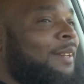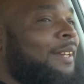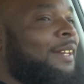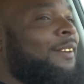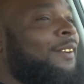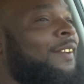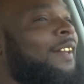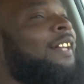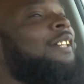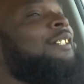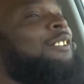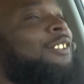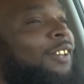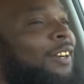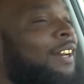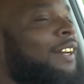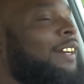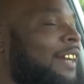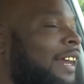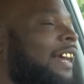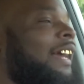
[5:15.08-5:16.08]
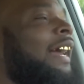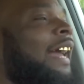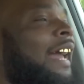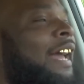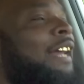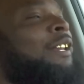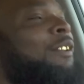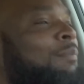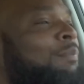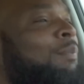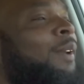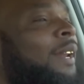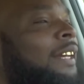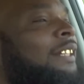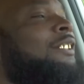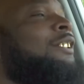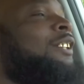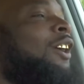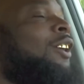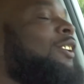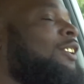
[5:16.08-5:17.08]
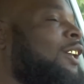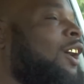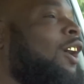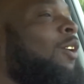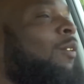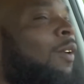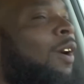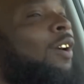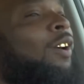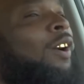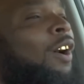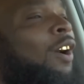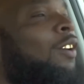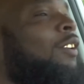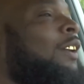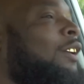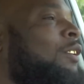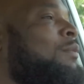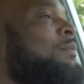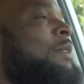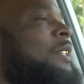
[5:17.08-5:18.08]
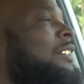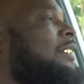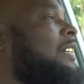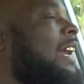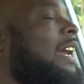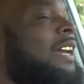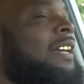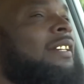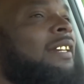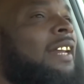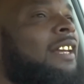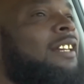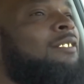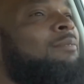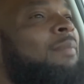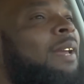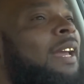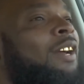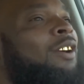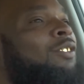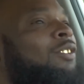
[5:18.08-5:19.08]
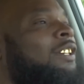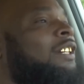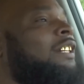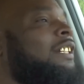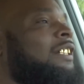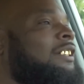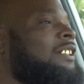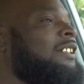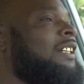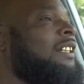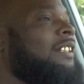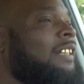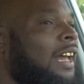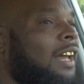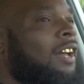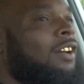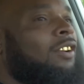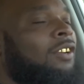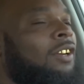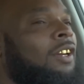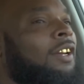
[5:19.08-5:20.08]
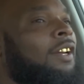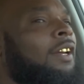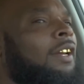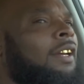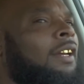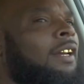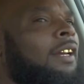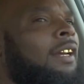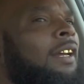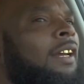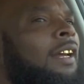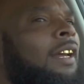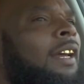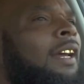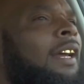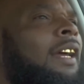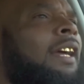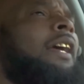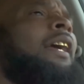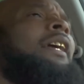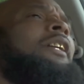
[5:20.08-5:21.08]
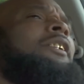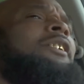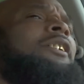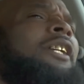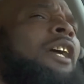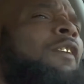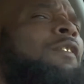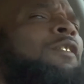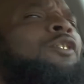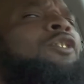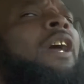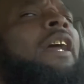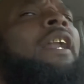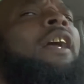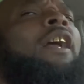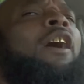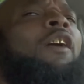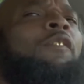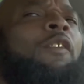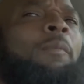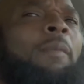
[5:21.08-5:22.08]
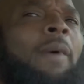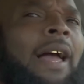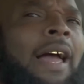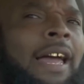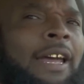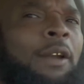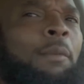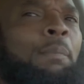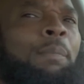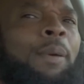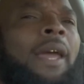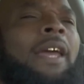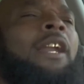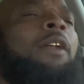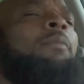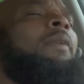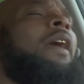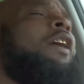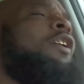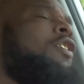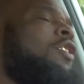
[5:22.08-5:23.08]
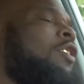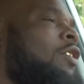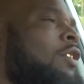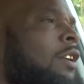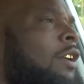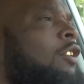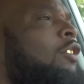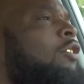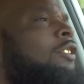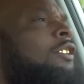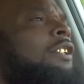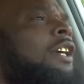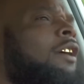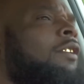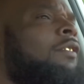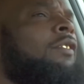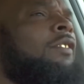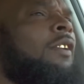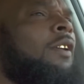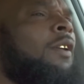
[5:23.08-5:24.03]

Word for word: me? So the had the plate turned on, walk on, go bitch ass man holding this shit down. And Jeff trying to come from behind the pan. I'm like, hold on, Jeff.